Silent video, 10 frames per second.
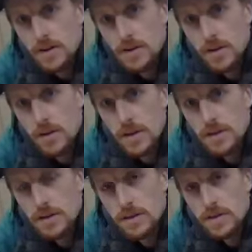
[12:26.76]
or so of
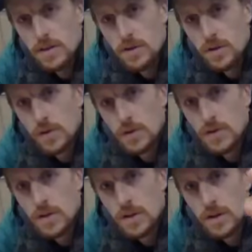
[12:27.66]
these
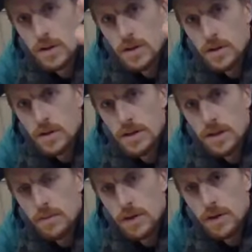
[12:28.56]
screws. So these
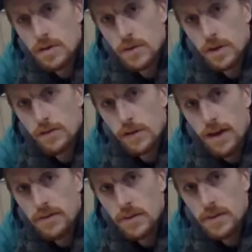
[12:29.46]
can be useful if you
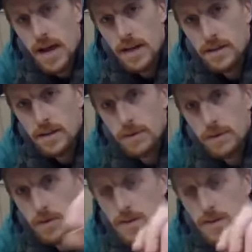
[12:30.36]
have to attach something to a